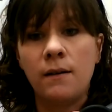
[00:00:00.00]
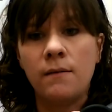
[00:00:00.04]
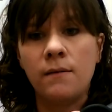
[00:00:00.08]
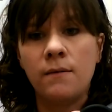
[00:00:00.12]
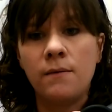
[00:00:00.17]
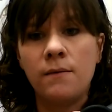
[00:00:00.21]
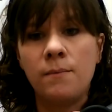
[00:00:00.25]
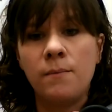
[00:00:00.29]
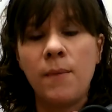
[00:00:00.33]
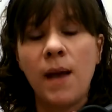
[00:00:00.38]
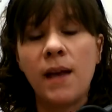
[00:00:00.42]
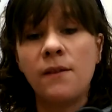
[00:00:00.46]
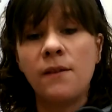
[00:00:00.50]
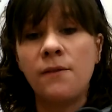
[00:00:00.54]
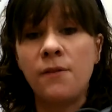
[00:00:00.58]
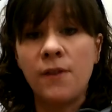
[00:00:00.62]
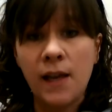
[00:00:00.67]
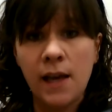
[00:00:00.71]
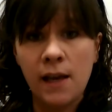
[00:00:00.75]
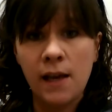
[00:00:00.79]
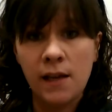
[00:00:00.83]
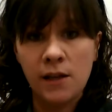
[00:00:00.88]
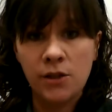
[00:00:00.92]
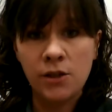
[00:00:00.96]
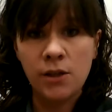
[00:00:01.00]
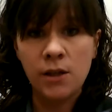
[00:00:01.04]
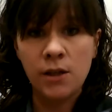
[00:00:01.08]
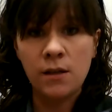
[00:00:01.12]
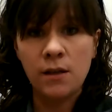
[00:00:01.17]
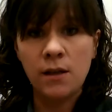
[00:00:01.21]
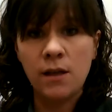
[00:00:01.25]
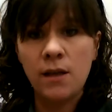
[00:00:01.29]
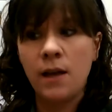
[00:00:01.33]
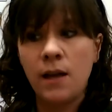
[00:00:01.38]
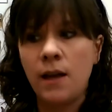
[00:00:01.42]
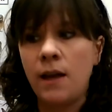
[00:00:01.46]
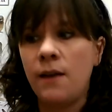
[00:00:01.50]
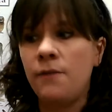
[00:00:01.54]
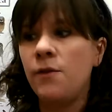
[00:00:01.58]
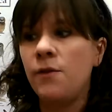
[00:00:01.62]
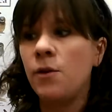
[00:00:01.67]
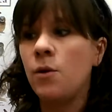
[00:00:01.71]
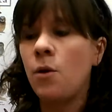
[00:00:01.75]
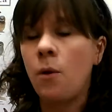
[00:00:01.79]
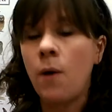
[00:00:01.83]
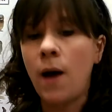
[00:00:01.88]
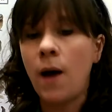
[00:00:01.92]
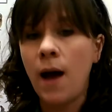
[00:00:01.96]
magnification. If
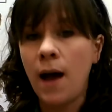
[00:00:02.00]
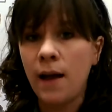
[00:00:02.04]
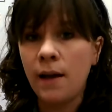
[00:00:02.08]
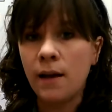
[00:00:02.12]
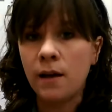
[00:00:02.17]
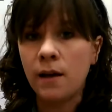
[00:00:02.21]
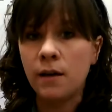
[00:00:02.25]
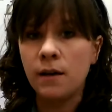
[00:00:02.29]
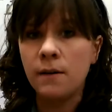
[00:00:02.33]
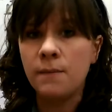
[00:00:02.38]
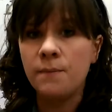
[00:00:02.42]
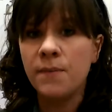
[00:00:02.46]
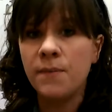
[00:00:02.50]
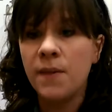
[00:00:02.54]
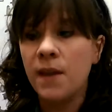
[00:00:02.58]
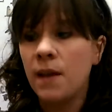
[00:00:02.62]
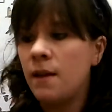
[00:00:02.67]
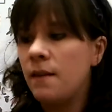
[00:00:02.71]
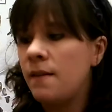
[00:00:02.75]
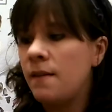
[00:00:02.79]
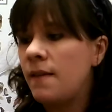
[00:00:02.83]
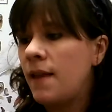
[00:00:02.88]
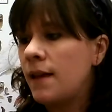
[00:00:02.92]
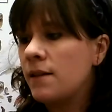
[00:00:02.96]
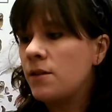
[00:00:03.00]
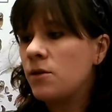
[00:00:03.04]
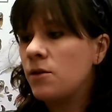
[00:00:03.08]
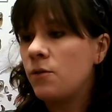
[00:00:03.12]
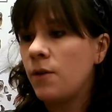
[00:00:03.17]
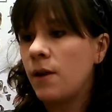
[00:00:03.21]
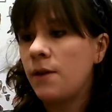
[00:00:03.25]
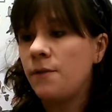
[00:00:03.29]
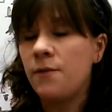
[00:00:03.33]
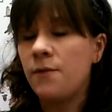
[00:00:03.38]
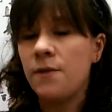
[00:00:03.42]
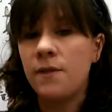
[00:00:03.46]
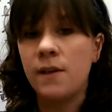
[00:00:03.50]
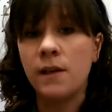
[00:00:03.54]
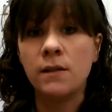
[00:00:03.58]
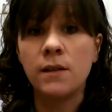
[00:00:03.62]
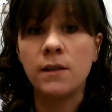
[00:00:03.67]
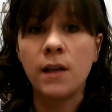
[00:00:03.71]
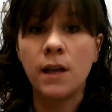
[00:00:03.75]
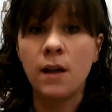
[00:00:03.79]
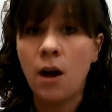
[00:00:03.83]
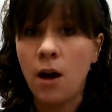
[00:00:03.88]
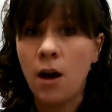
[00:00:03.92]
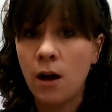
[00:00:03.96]
you go higher, that's great for things
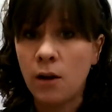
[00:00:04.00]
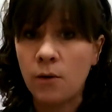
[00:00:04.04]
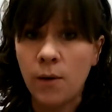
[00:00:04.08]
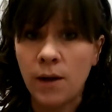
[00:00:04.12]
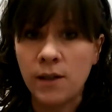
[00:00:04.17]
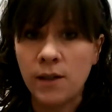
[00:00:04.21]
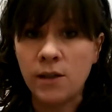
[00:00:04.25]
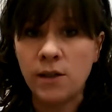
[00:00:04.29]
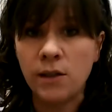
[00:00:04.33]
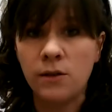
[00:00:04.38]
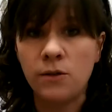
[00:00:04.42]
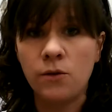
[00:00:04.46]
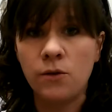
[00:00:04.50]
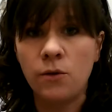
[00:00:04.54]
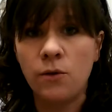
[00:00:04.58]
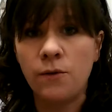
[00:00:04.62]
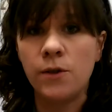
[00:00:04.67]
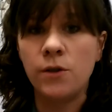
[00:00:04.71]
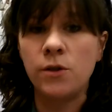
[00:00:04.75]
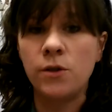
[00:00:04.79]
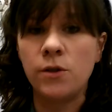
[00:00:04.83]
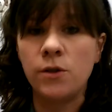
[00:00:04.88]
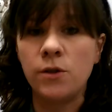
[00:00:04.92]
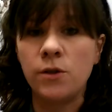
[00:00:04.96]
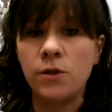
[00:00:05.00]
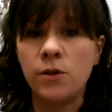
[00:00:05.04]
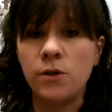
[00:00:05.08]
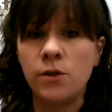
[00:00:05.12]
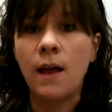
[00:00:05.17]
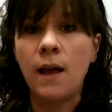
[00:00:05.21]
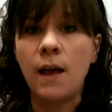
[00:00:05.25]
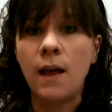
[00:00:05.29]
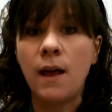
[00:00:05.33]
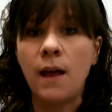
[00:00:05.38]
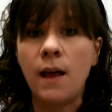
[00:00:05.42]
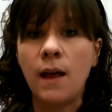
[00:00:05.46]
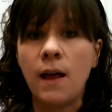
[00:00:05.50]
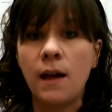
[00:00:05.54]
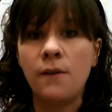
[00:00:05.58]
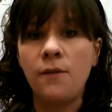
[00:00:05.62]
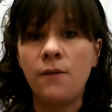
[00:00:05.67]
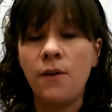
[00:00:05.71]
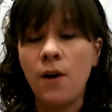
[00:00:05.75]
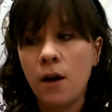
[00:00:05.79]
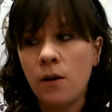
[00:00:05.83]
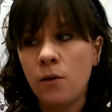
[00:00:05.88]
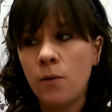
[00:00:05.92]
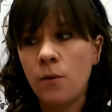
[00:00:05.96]
like hawk watching. So if you're doing a lot of
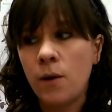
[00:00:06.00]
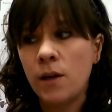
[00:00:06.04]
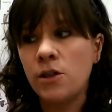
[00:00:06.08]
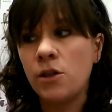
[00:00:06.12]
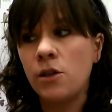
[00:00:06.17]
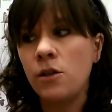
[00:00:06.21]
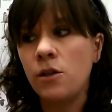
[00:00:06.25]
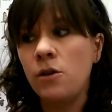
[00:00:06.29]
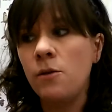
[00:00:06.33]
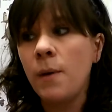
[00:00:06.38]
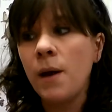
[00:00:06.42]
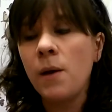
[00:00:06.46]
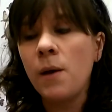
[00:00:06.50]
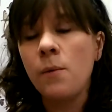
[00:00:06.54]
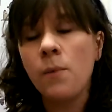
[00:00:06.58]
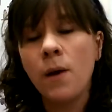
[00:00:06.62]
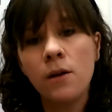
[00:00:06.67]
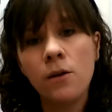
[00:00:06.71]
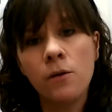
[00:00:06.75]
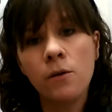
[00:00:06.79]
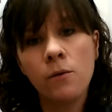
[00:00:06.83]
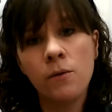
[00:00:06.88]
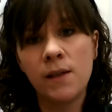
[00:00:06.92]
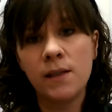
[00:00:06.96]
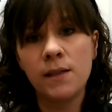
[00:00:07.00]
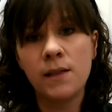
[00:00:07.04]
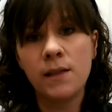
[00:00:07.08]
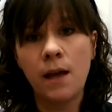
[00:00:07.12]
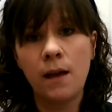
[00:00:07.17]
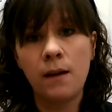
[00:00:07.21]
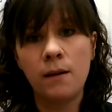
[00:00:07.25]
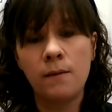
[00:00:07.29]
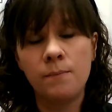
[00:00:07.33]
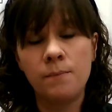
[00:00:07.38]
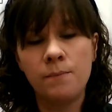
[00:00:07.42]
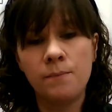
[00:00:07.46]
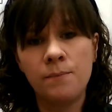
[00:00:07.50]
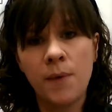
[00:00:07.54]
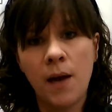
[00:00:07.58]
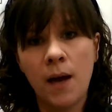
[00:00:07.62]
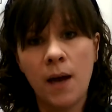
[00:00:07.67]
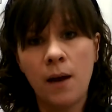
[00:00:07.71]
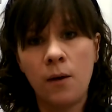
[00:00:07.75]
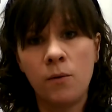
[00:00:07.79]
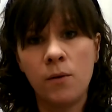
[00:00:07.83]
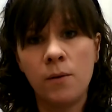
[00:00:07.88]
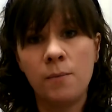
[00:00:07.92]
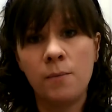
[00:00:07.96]
hawk watching, you might want to go with a 10
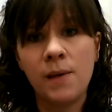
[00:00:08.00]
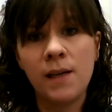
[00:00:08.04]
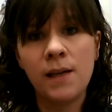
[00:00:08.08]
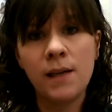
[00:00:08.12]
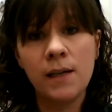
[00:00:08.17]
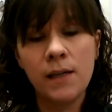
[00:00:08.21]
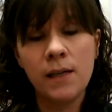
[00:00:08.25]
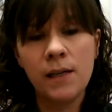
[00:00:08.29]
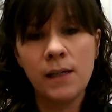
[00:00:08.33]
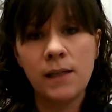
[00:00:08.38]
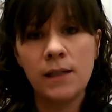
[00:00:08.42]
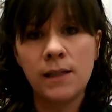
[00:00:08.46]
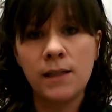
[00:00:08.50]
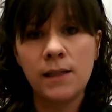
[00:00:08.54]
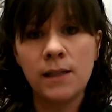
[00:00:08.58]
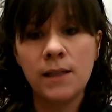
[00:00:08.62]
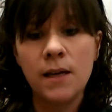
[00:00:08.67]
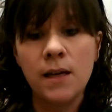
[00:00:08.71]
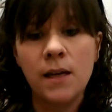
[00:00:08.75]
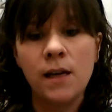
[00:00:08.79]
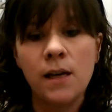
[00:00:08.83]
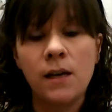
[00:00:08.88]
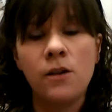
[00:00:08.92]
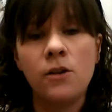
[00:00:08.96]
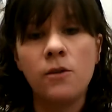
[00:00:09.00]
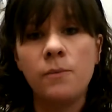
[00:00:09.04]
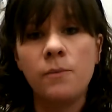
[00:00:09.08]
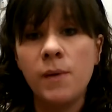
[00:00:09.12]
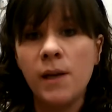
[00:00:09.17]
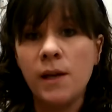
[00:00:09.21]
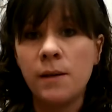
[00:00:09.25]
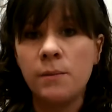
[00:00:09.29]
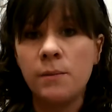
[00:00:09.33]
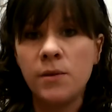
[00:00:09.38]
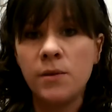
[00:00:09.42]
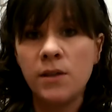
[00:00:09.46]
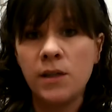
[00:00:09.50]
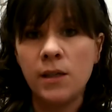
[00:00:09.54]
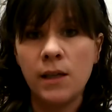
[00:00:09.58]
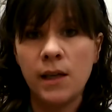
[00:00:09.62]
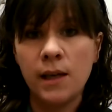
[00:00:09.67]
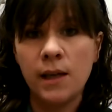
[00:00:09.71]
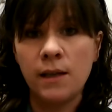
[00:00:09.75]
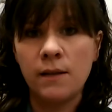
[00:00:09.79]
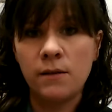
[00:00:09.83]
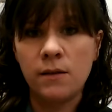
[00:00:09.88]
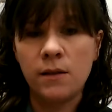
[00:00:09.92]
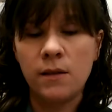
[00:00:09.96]
power, because you'll be able to
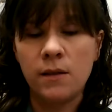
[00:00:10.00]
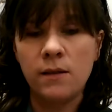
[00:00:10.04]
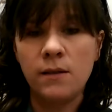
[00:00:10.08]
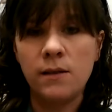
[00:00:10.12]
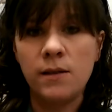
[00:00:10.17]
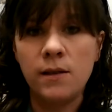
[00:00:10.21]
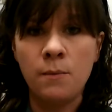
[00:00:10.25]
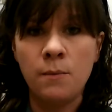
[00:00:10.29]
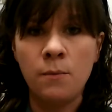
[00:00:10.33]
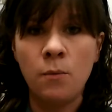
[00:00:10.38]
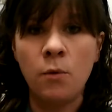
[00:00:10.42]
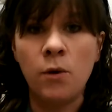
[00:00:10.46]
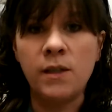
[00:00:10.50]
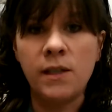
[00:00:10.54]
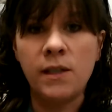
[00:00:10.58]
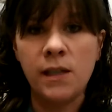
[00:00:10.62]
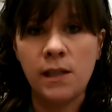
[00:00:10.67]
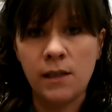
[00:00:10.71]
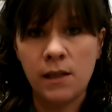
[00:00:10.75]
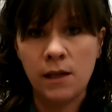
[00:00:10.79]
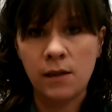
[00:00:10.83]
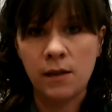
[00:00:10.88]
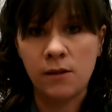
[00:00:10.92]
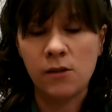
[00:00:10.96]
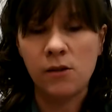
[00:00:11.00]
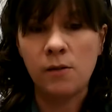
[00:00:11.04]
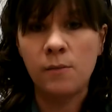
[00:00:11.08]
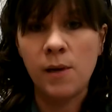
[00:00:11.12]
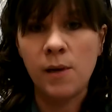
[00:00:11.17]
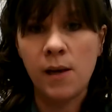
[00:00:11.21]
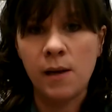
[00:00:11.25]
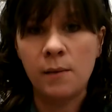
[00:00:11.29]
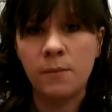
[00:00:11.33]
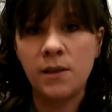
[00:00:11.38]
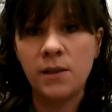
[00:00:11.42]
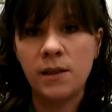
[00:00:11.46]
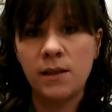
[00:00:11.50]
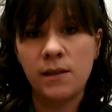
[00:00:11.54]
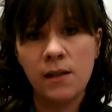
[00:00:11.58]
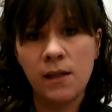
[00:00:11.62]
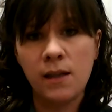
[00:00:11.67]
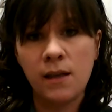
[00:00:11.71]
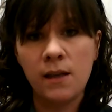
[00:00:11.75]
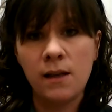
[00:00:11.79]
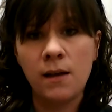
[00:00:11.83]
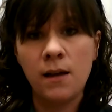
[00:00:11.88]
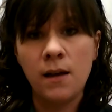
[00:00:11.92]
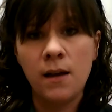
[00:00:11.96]
get some more detail. You'll be able to
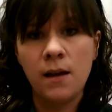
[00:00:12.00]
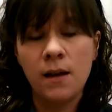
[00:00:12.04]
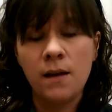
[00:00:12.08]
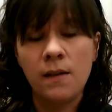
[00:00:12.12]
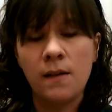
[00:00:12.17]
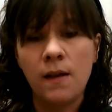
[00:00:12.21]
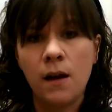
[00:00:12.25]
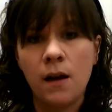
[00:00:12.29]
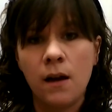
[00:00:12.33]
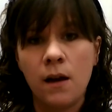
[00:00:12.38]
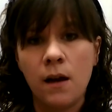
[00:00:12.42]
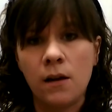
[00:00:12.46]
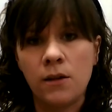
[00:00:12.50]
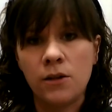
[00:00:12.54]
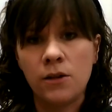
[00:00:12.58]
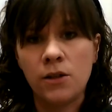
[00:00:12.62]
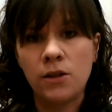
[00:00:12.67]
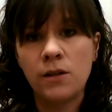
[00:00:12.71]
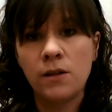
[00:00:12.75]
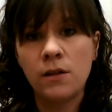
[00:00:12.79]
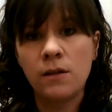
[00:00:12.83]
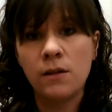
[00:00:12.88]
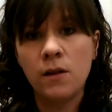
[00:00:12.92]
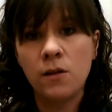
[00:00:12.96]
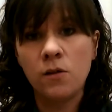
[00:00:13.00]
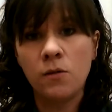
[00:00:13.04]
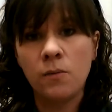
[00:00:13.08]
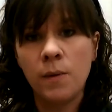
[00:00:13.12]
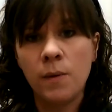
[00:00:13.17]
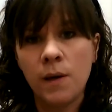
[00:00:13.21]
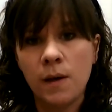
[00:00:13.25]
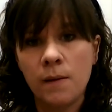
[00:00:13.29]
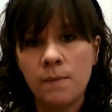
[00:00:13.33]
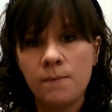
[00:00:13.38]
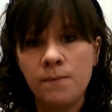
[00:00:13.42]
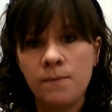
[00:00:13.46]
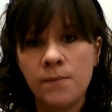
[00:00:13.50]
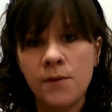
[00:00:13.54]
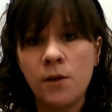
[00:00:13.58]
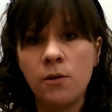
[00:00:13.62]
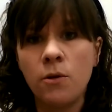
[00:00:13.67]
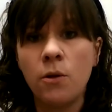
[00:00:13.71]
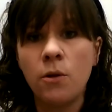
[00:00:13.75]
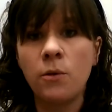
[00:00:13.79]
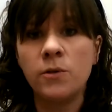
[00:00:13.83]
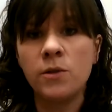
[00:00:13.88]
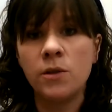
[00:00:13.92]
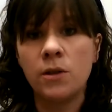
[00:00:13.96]
see that hawk just a little bit
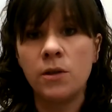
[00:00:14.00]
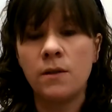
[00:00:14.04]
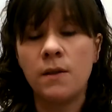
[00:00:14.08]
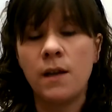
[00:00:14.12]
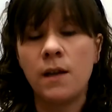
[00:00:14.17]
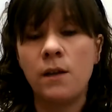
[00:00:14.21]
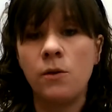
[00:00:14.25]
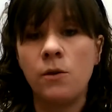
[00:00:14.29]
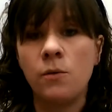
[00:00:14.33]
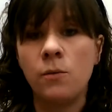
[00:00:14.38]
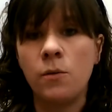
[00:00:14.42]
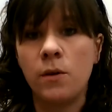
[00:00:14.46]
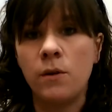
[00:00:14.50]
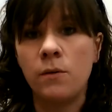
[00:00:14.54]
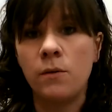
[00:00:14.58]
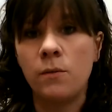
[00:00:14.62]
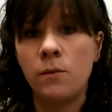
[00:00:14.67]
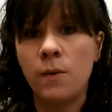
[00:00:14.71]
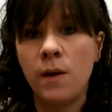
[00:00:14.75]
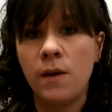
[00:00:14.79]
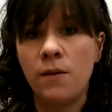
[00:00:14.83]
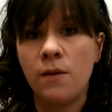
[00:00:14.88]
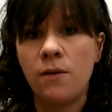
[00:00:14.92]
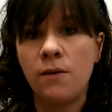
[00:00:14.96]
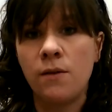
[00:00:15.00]
closer than you would with